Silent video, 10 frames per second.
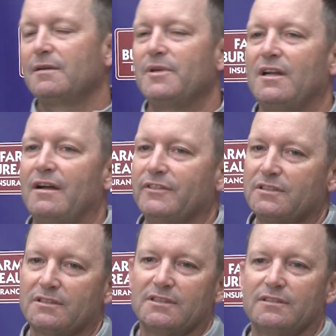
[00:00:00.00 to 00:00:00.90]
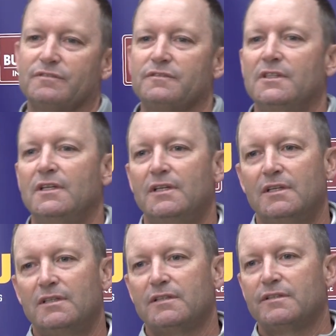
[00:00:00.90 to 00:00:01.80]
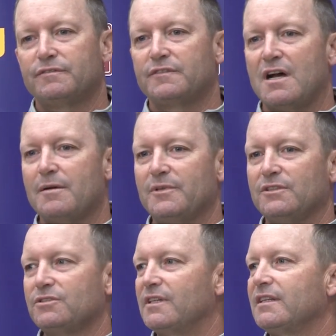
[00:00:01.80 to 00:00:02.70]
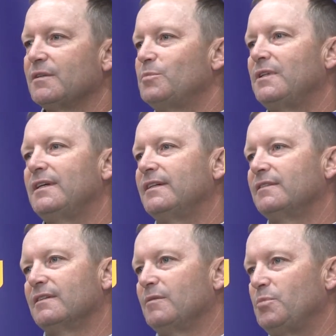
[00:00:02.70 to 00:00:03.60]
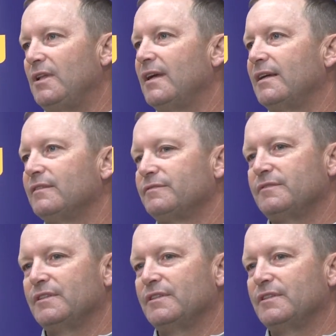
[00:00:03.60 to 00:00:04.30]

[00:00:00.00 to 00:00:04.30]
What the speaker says: I mean, obviously, if Tommy and Trey can play, they're going to play.